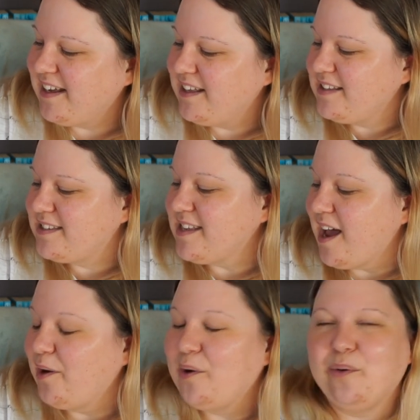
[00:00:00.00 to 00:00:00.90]

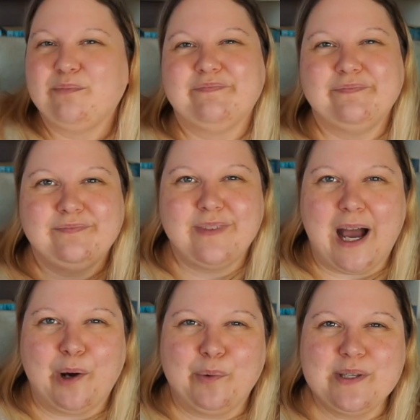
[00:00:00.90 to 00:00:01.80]
so
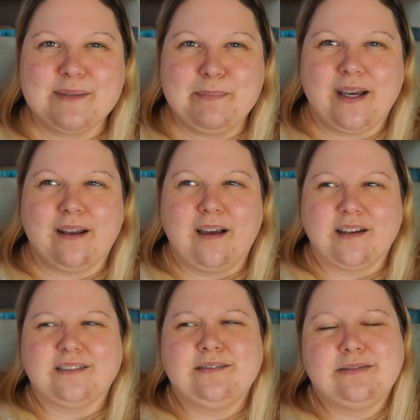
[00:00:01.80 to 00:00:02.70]
I was a bit
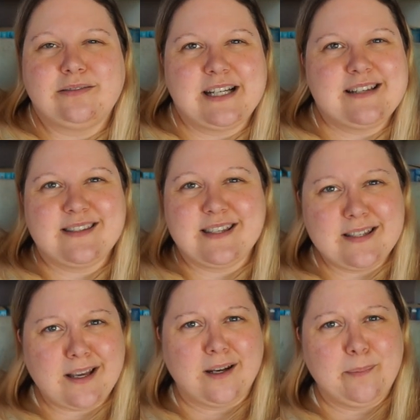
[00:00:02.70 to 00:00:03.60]
like, oof, is
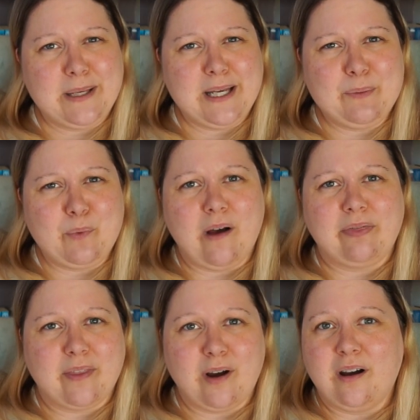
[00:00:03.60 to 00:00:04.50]
this gonna be
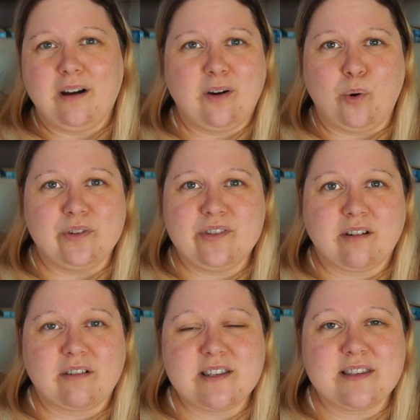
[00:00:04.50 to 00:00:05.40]
what the whole
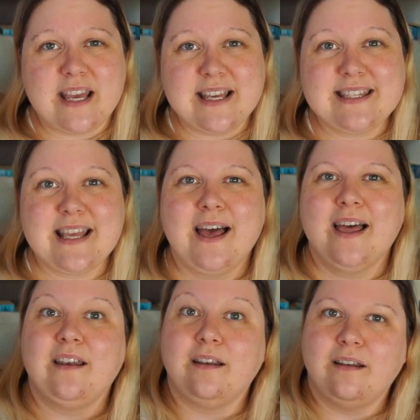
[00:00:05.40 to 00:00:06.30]
series is?
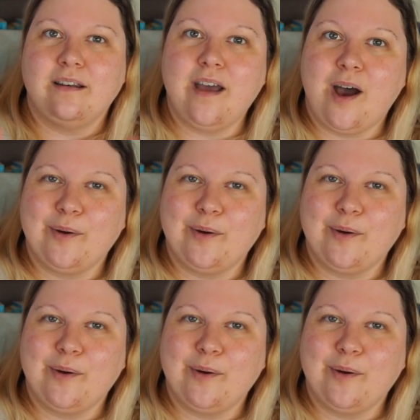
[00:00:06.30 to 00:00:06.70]
No,